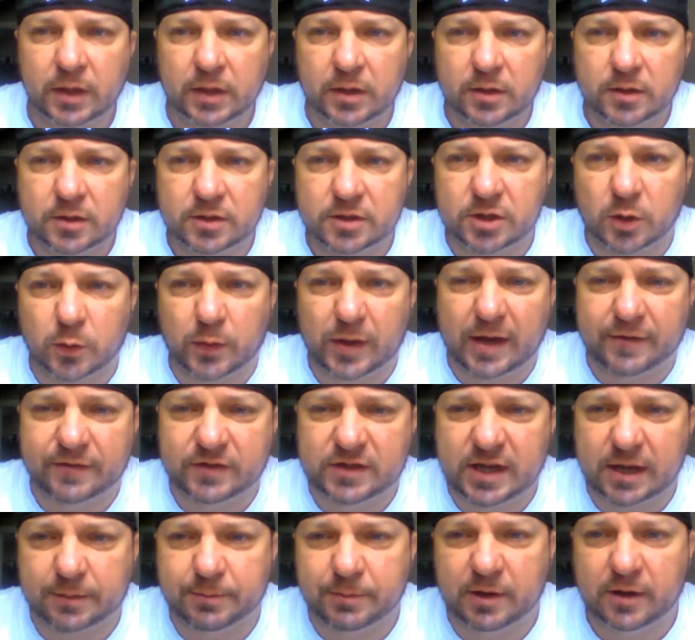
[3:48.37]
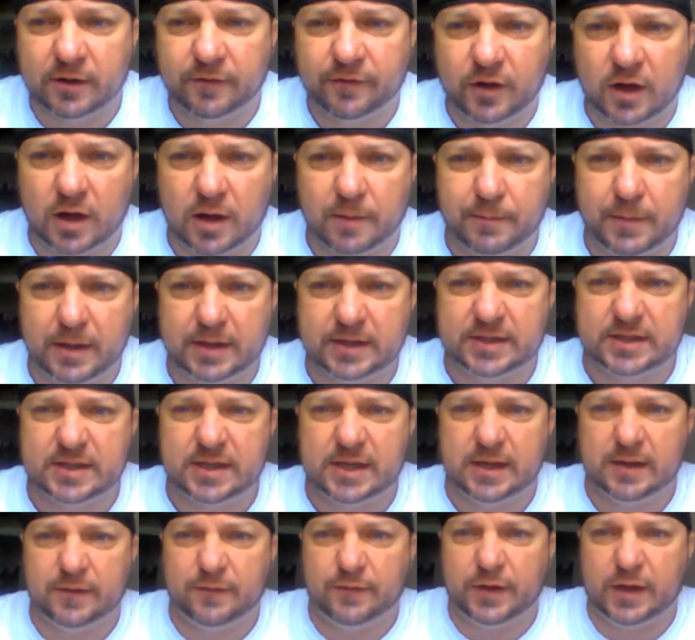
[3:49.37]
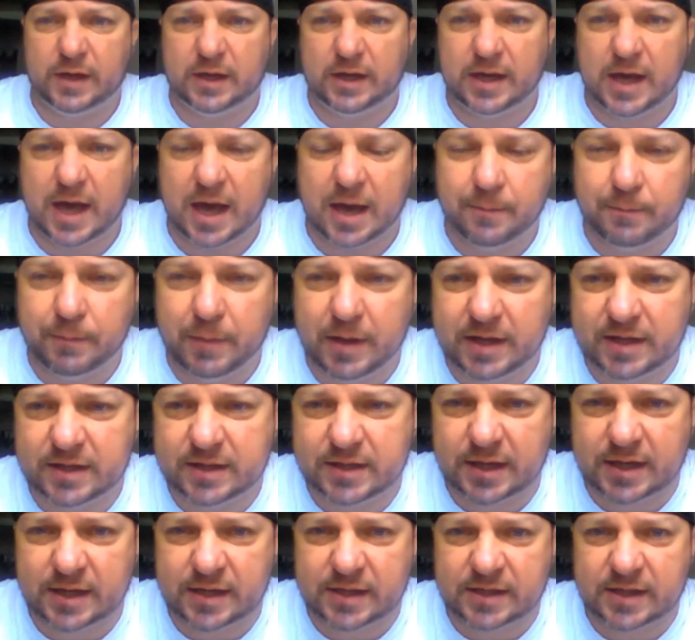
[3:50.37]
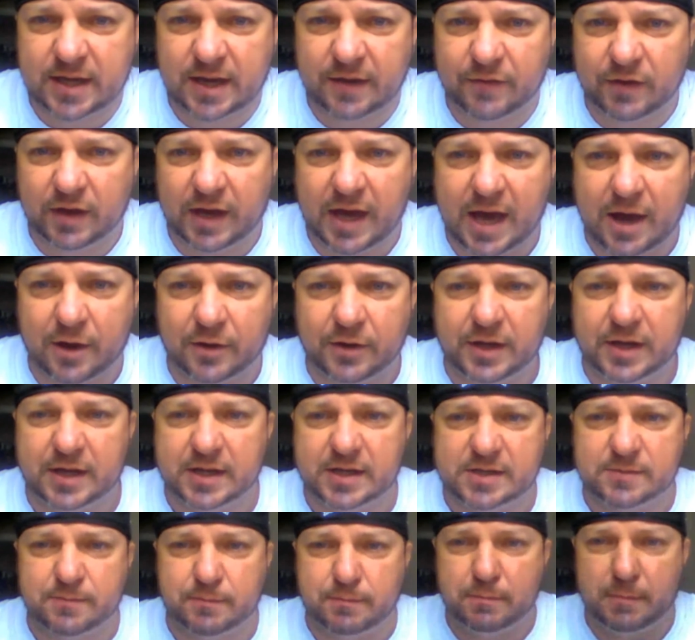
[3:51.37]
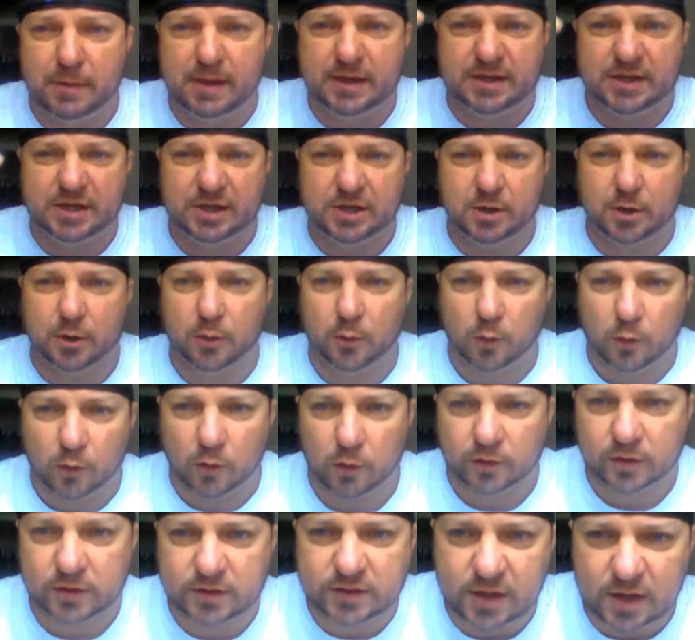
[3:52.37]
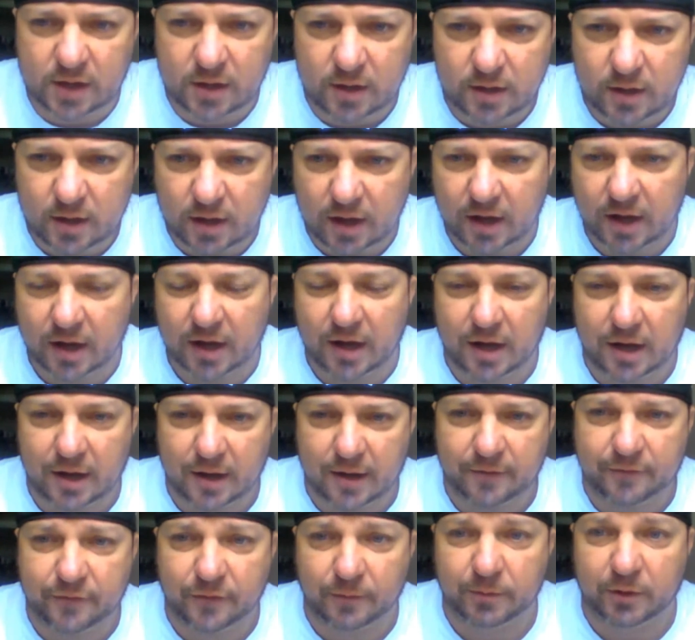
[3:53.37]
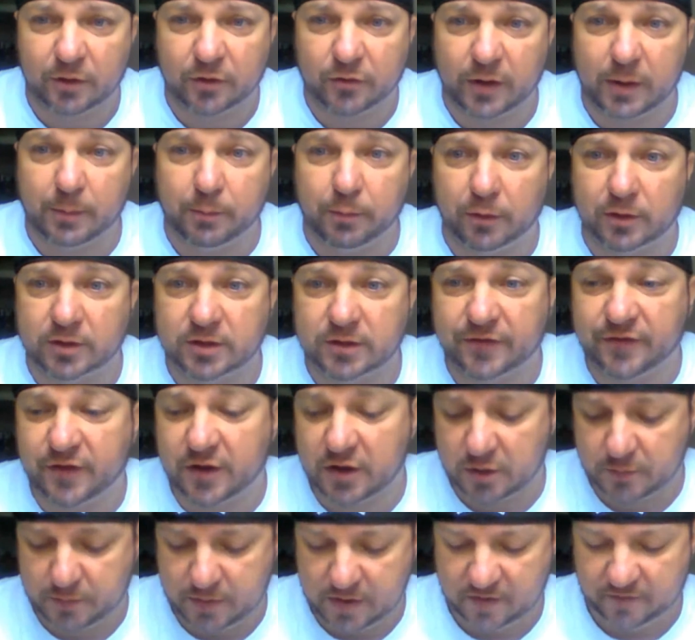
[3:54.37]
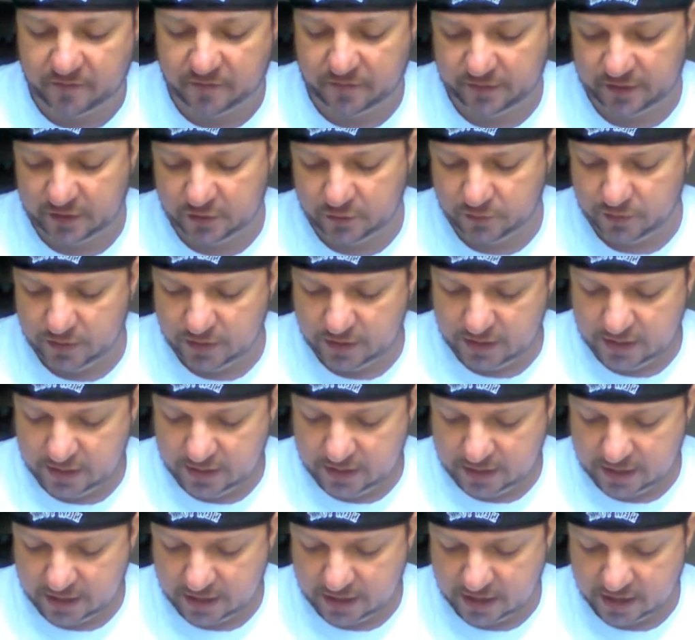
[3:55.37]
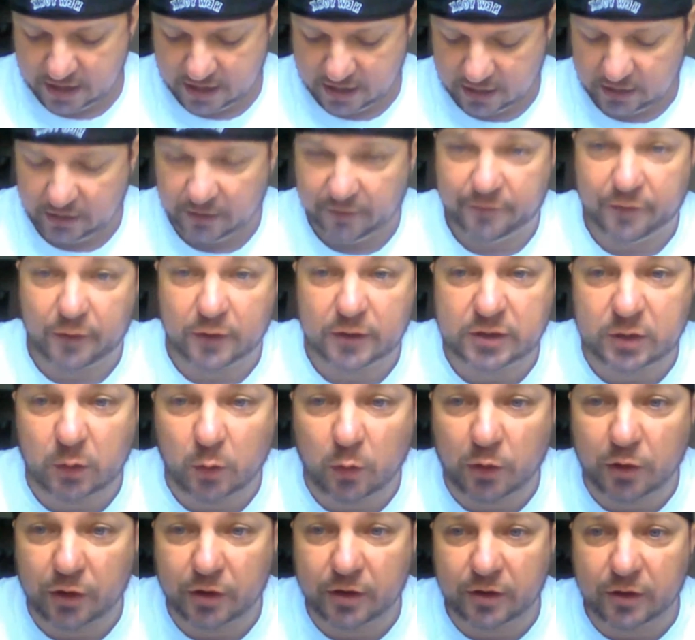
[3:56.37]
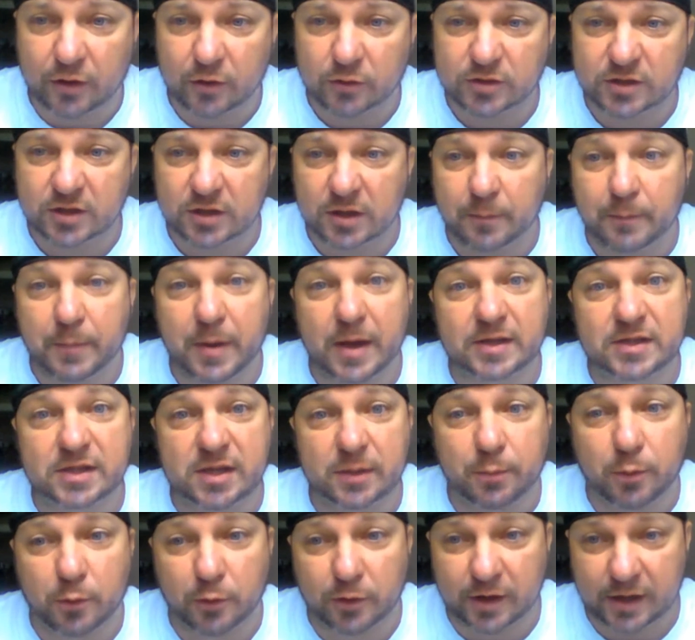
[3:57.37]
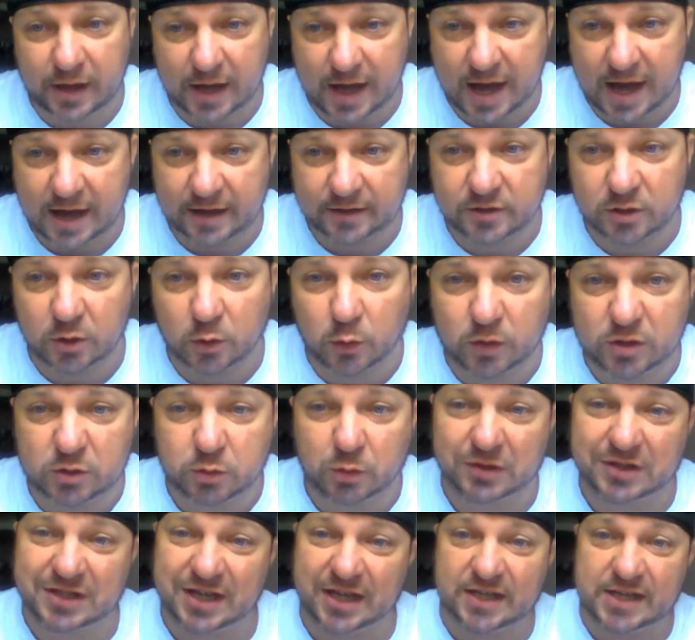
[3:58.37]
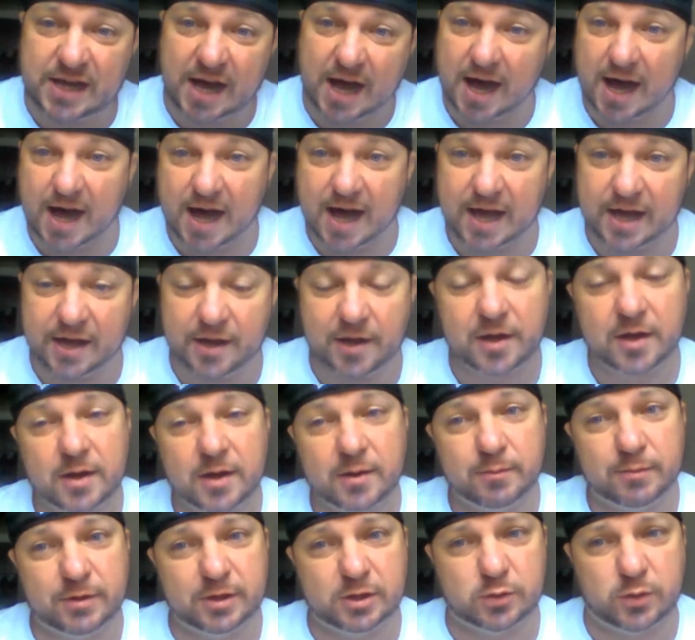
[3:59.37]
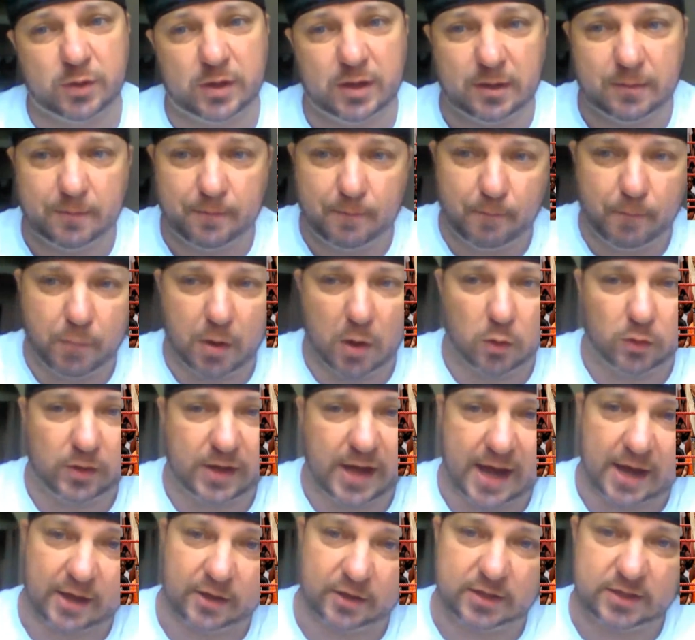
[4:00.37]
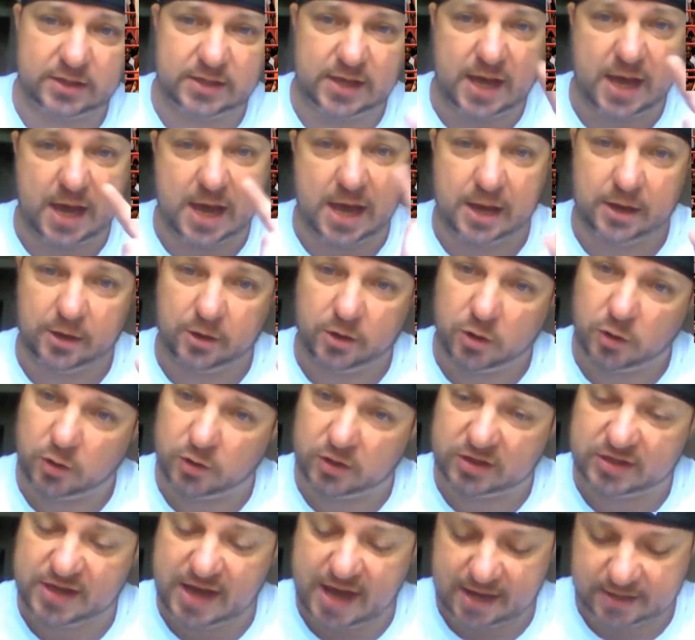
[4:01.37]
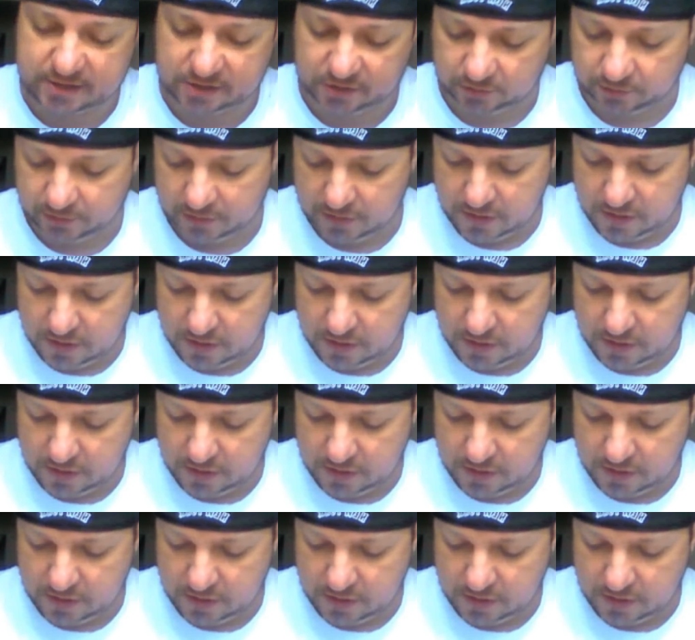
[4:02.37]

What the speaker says: So we have a segment of Miz TV, and Miz is giving out his Mizzy Awards from the Great Balls of Fire pay-per-view. The first award goes to the Best Supporting Actor, which was a tie between Bo Dallas and Curtis Axel.